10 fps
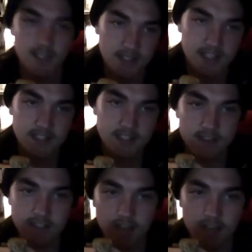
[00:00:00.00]
I mean, these
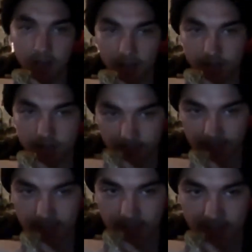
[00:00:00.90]
guys need a higher
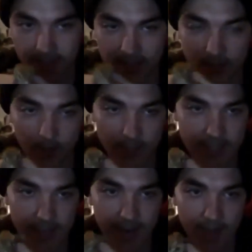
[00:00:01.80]
hydrometry, they need a taller
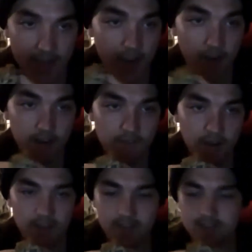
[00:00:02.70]
tank, and they're harder to
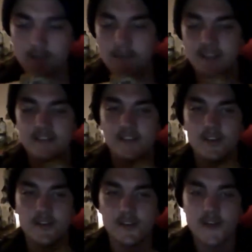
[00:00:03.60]
find. So, I mean, it's
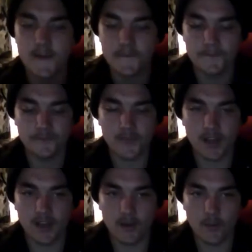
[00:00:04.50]
a good
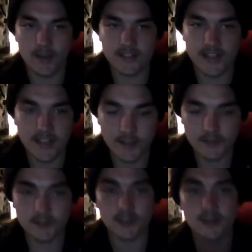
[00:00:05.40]
little way to get
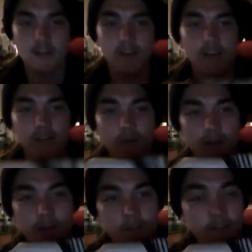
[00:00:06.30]
used to
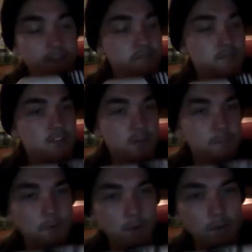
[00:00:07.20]
doing it. And they
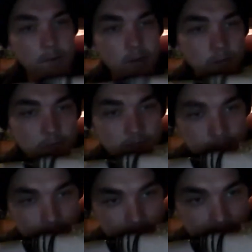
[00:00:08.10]
jump quite a bit, which I
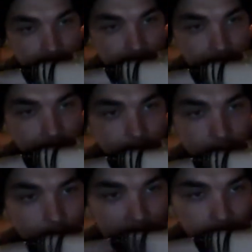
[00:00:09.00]
should mention. They're
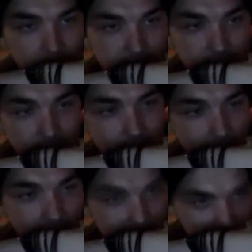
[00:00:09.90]
very bouncy, and they're
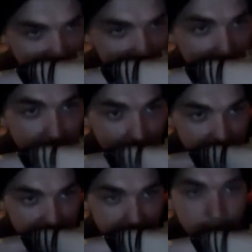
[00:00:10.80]
very interested in
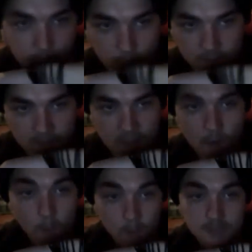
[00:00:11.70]
inquisitive animals, and they're
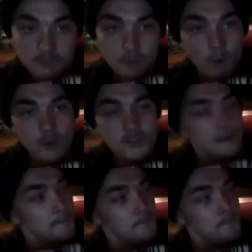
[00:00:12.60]
awesome to watch.